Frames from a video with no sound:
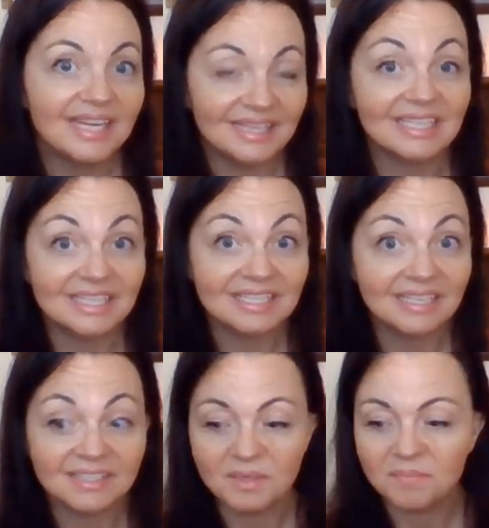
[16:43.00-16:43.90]
in this
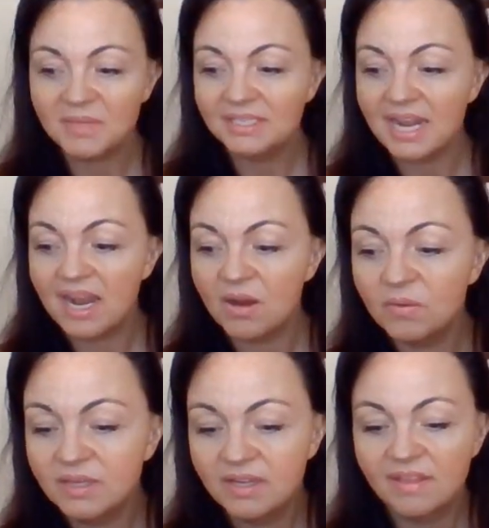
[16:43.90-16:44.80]
system
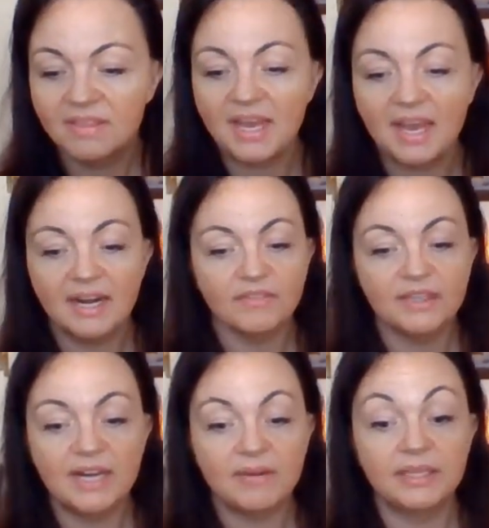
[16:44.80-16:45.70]
now that
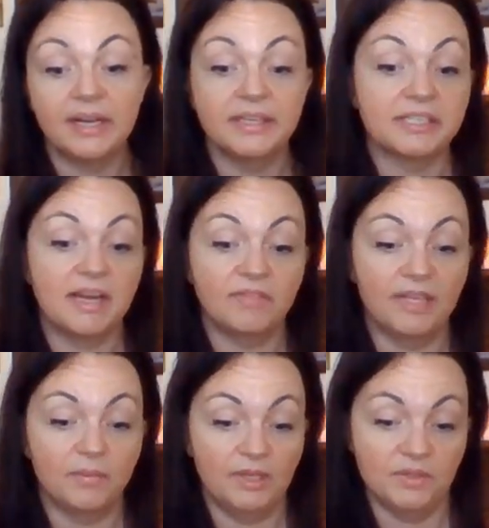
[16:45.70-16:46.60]
every now and then I just have
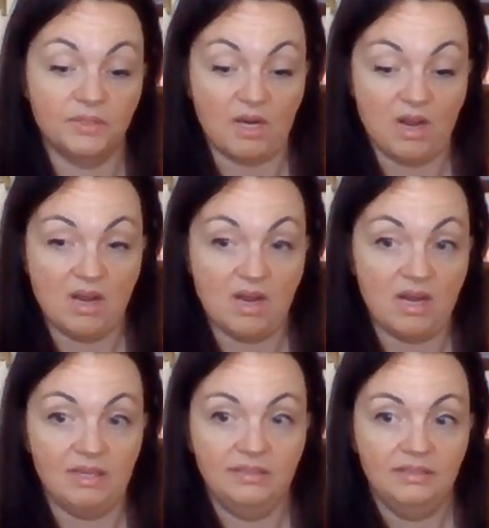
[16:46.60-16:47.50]
like one of those
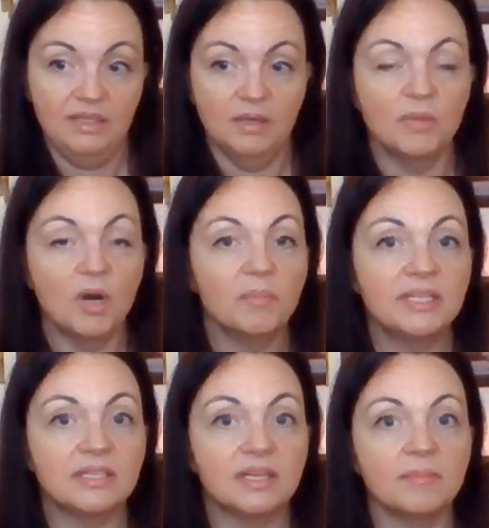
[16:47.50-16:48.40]
aha
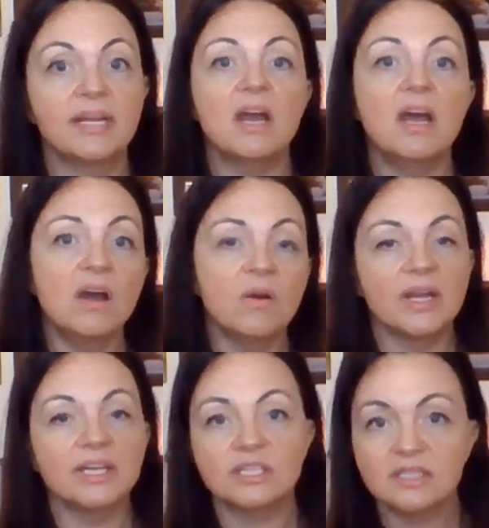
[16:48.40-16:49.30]
moments and I'm like, oh,
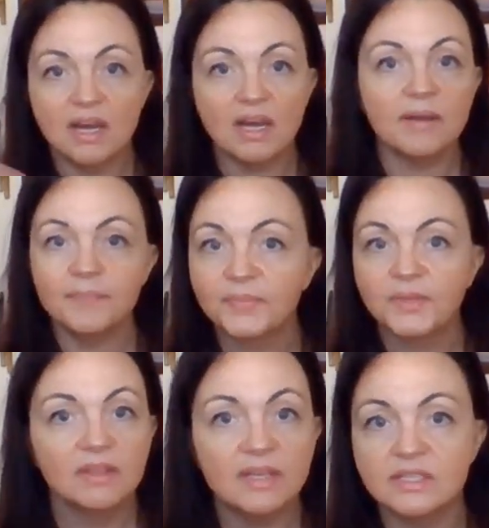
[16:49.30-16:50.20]
I just saw
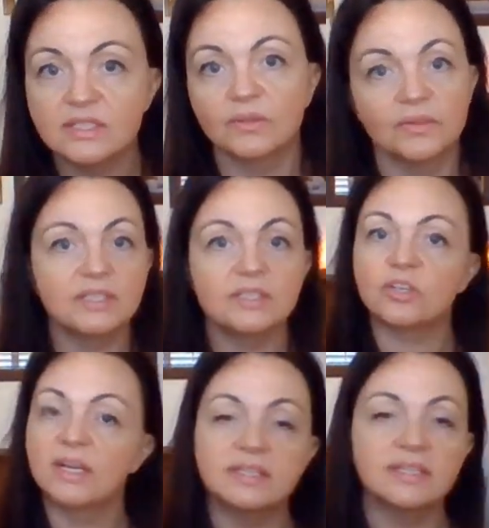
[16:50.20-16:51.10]
this or this
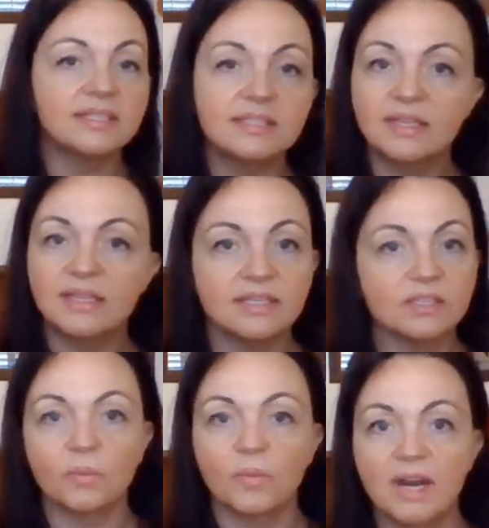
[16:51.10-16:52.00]
translates to
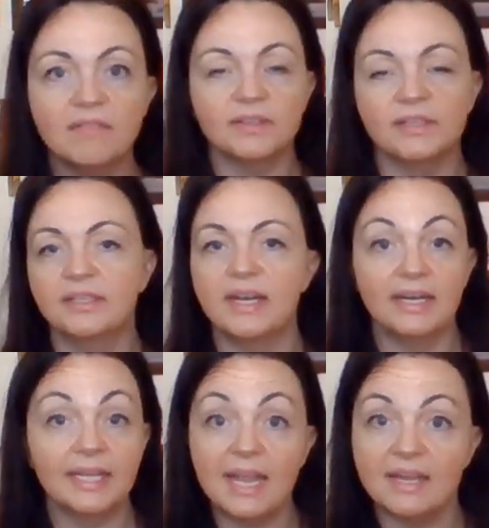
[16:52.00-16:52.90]
this or whatever. And,
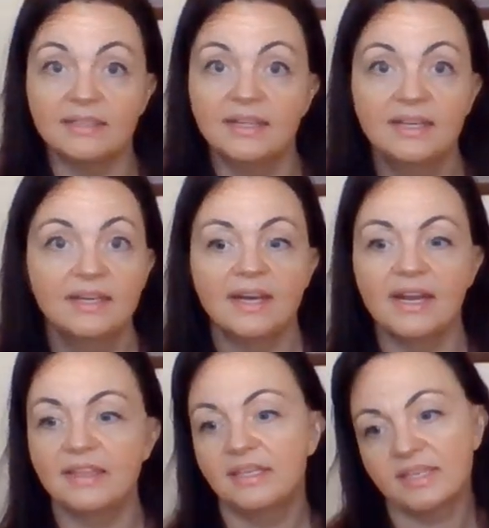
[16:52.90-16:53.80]
and again,
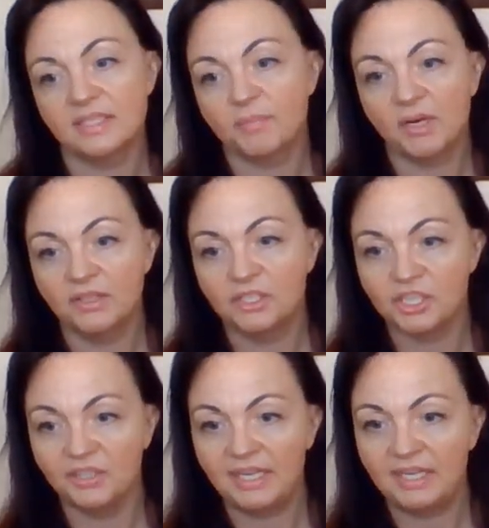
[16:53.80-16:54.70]
I think that's part of the
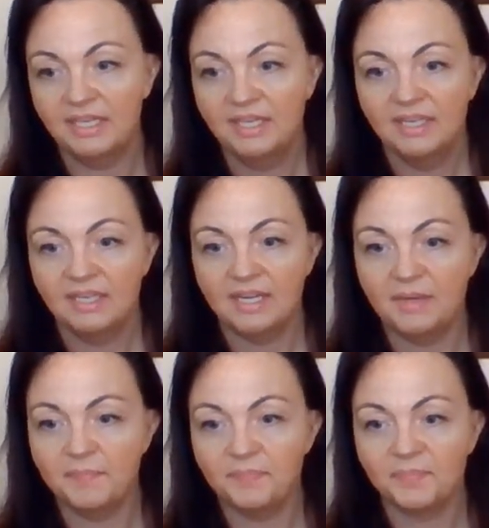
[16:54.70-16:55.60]
journey.
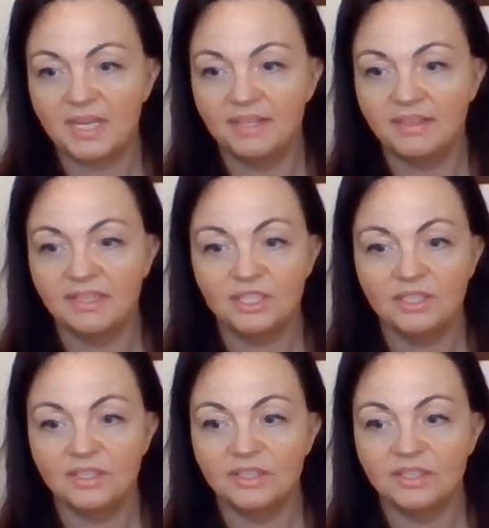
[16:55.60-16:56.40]
Um, I think,